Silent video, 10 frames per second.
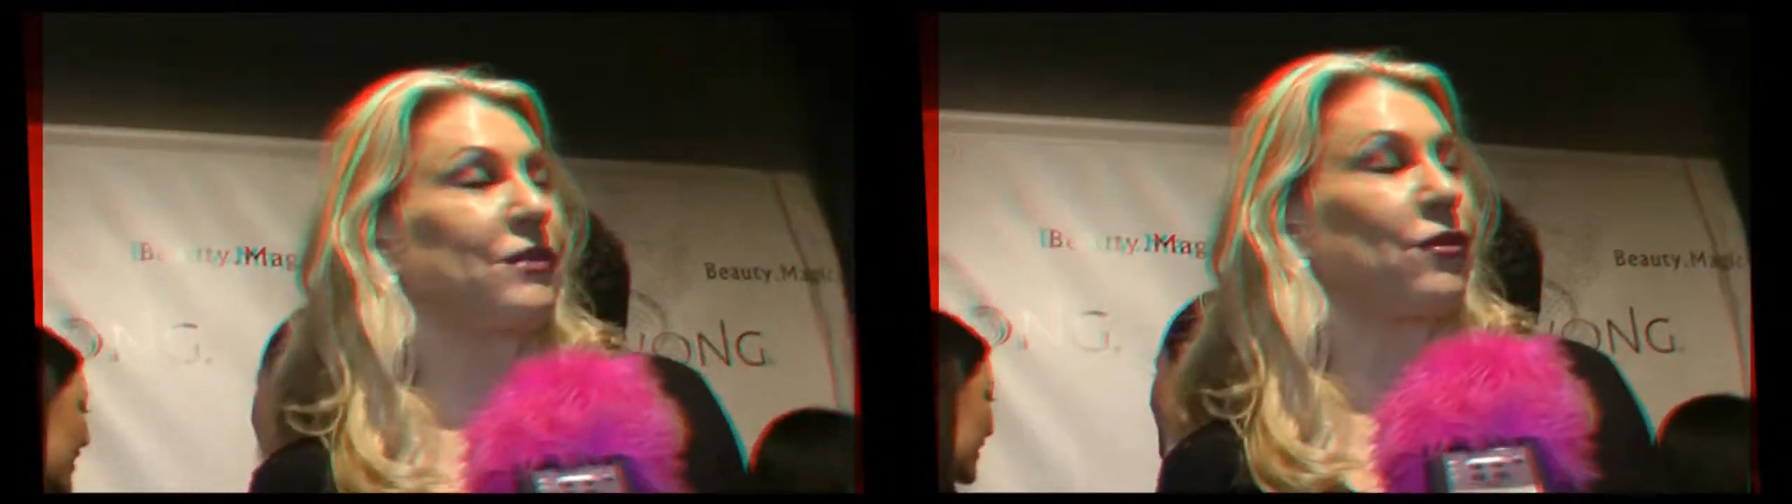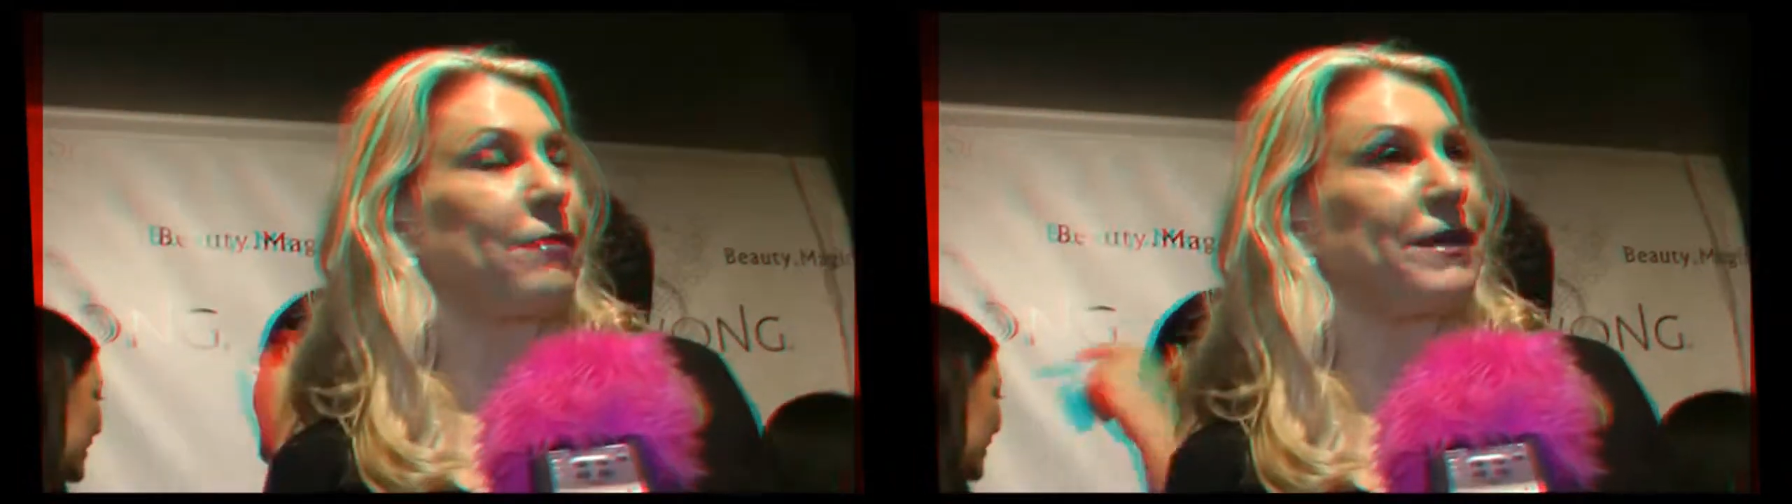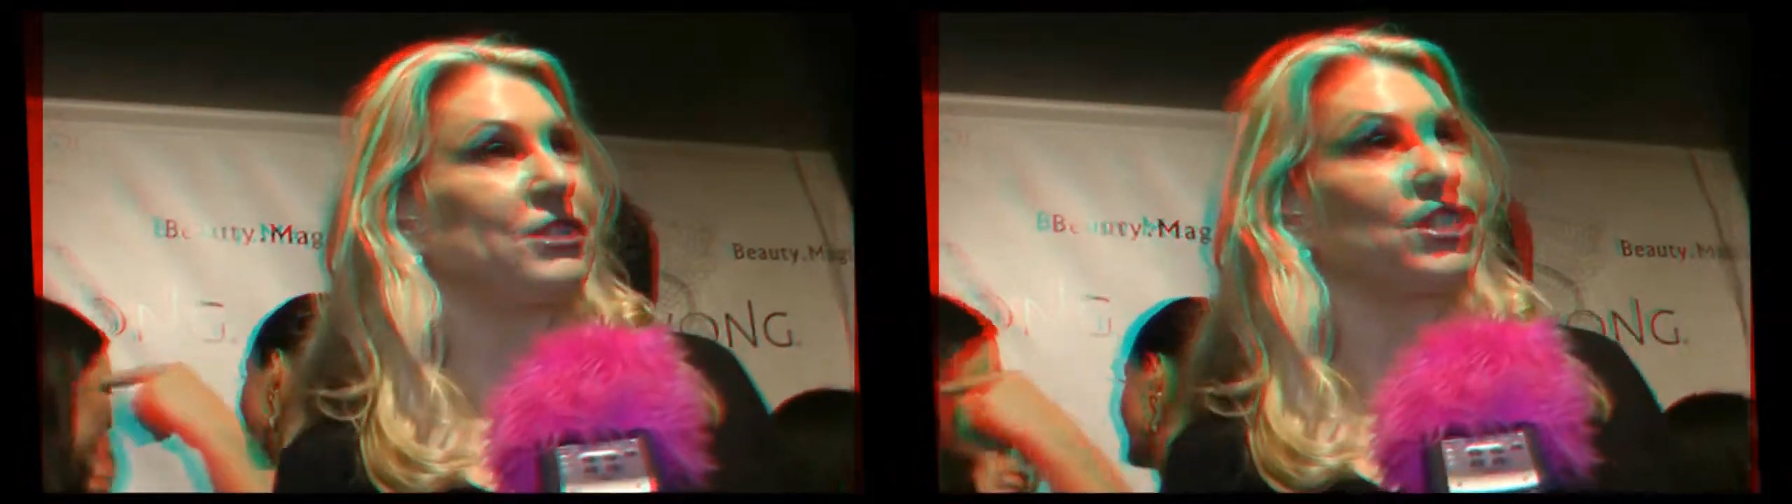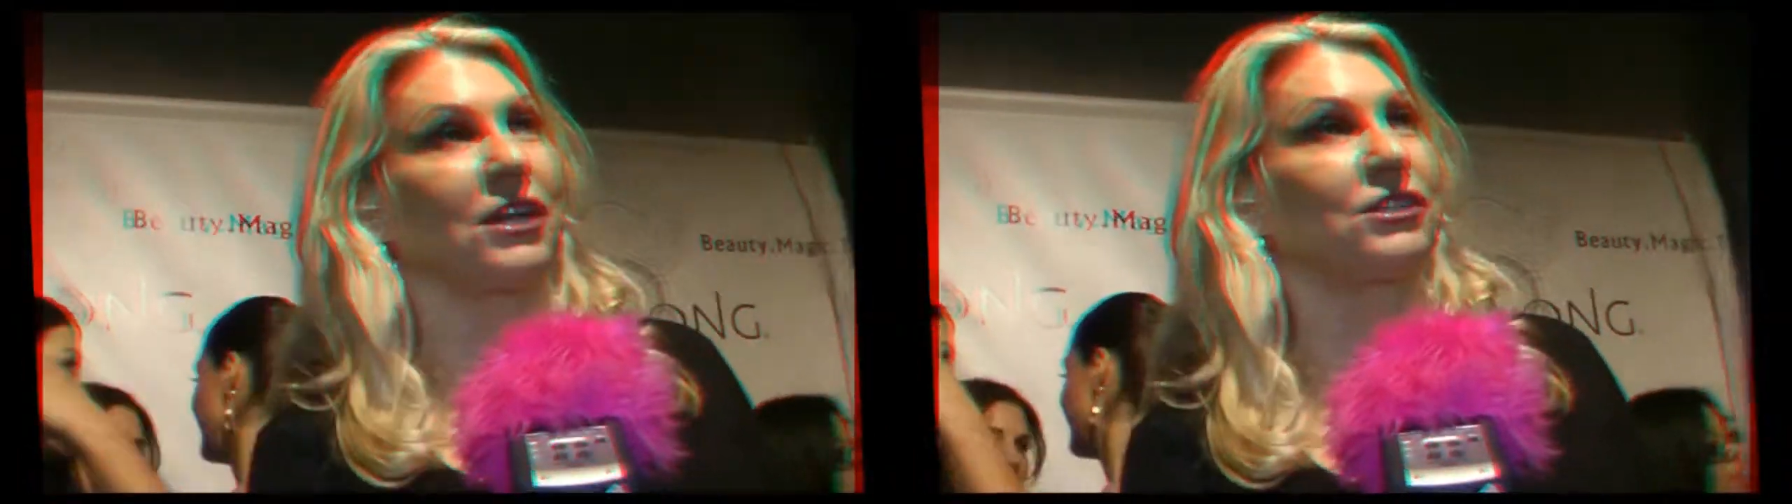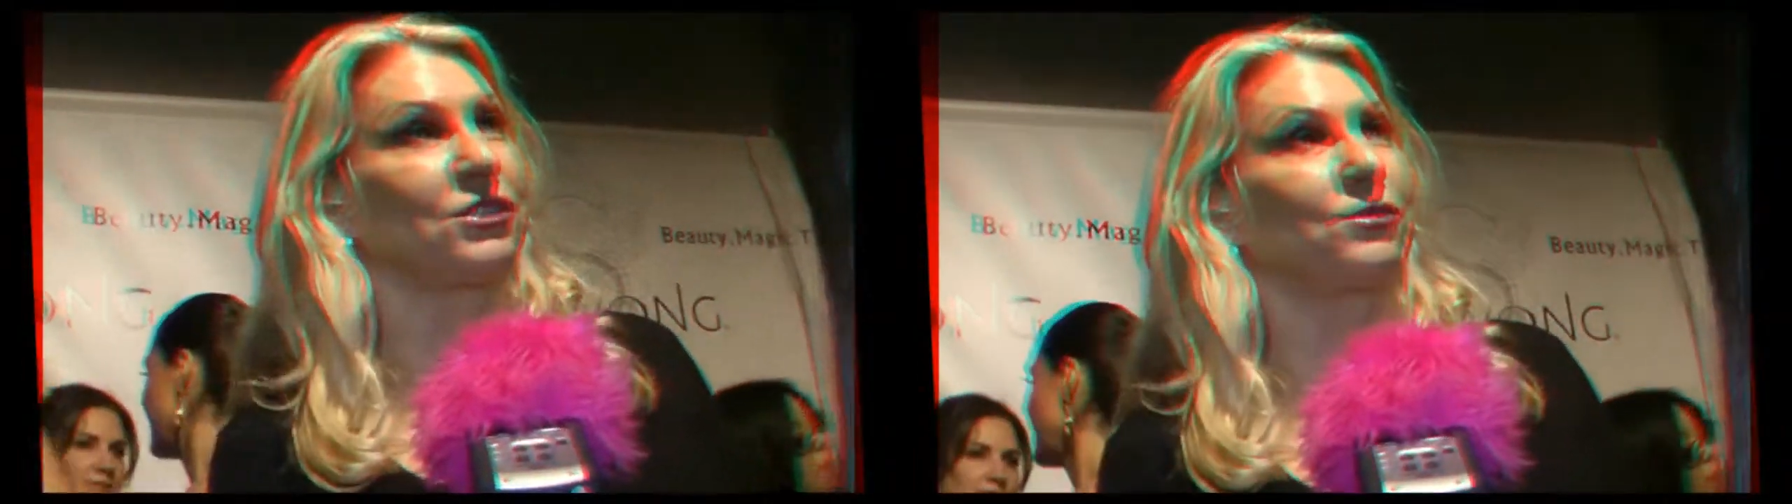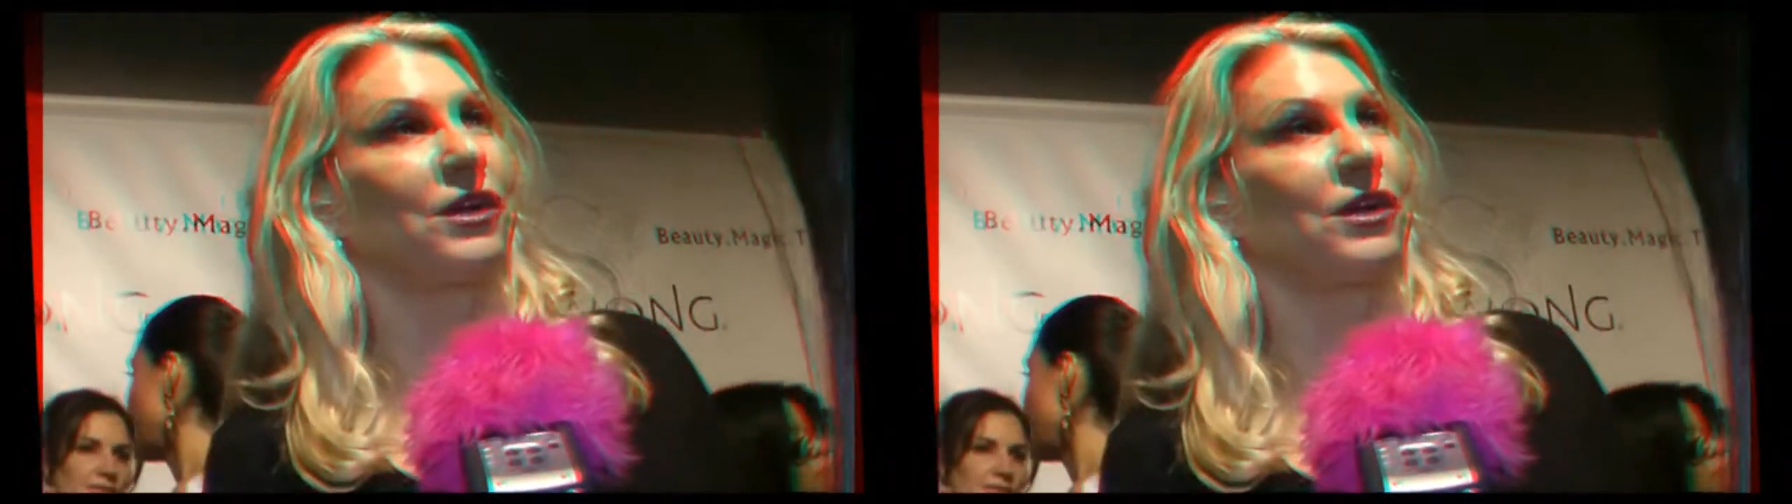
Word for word: 24 bed shelter.